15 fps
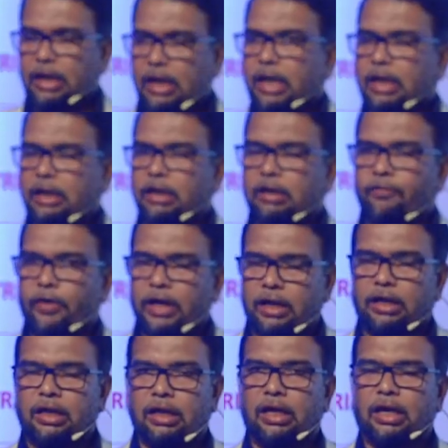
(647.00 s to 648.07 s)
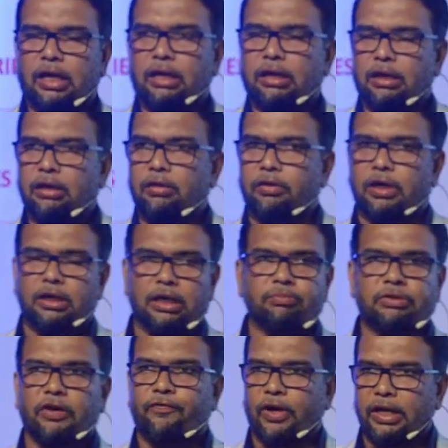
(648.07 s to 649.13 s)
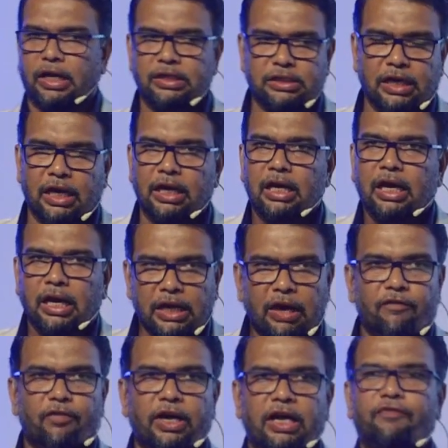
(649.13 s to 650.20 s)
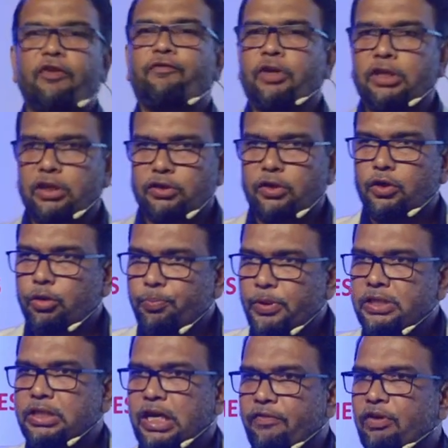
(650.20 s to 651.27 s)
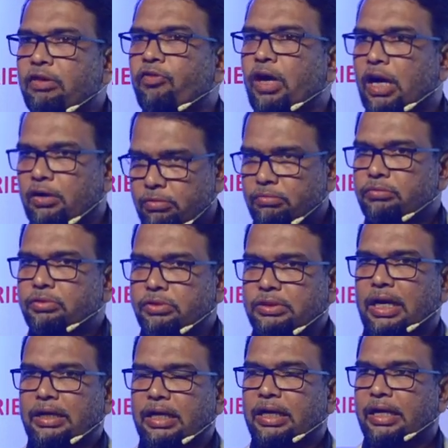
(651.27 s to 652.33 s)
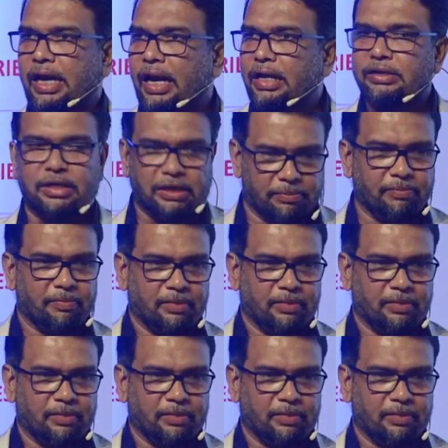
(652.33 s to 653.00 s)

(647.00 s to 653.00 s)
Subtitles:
And in terms of financial, every day 50,000 rupees saving we have started realizing.